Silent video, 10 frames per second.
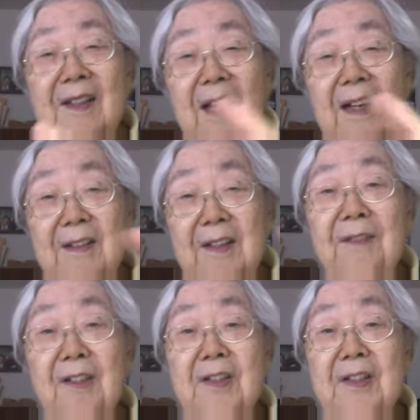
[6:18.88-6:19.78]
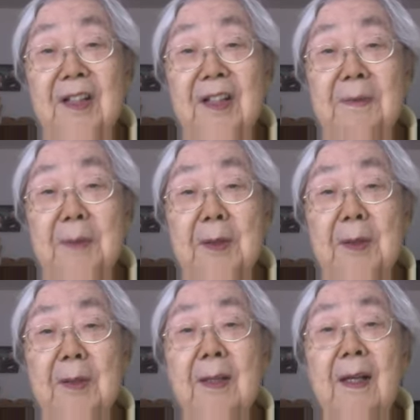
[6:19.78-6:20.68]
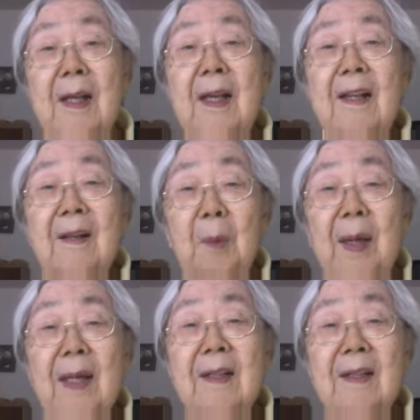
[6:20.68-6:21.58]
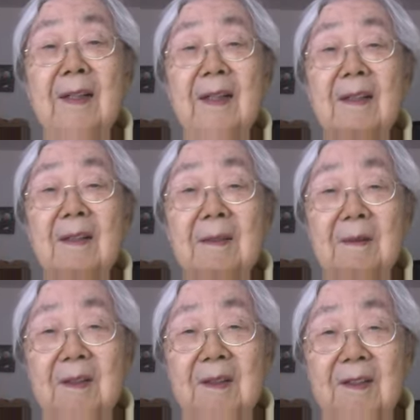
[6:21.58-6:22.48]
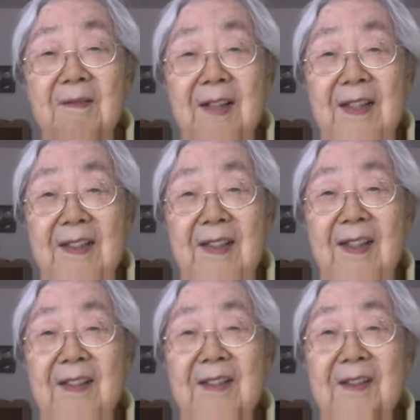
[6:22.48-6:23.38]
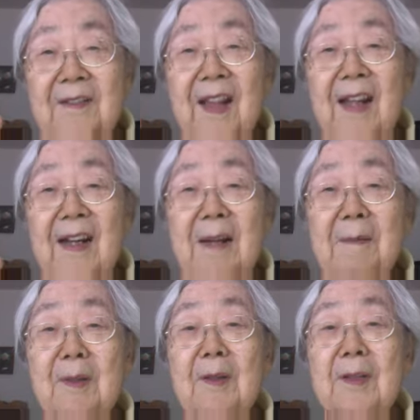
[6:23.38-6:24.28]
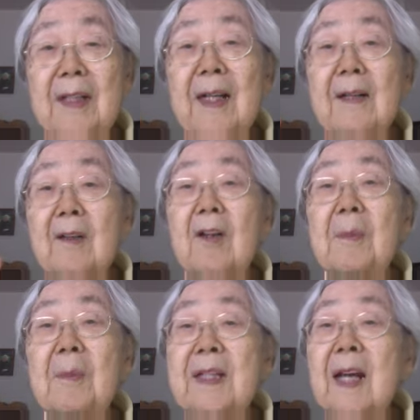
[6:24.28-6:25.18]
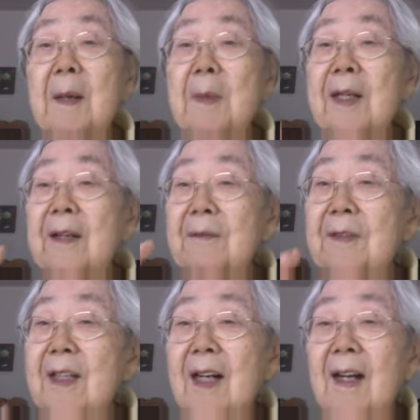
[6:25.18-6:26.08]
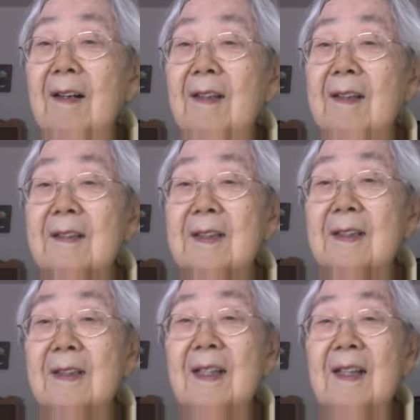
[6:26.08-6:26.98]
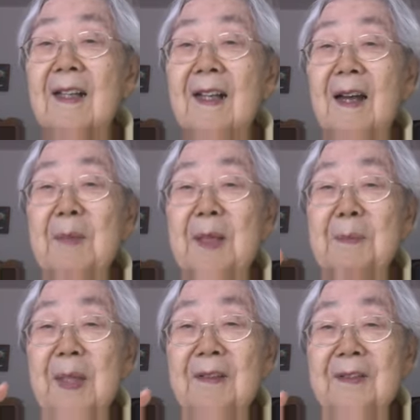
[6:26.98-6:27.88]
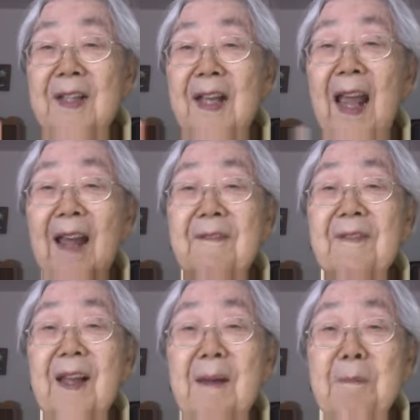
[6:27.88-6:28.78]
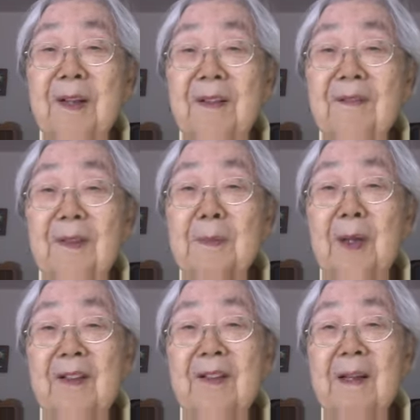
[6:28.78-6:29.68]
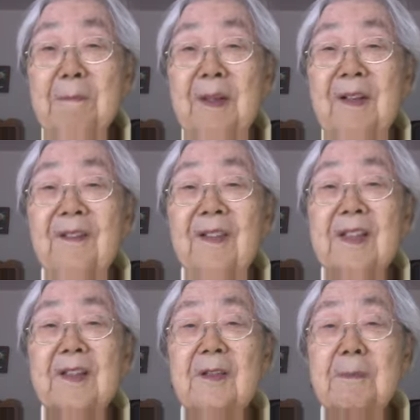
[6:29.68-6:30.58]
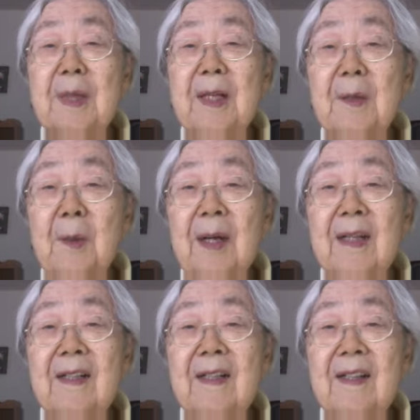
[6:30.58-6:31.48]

a diverse neighborhood, the white residents of that neighborhood are going to be dominant regardless. I mean, because they have the privilege of being white.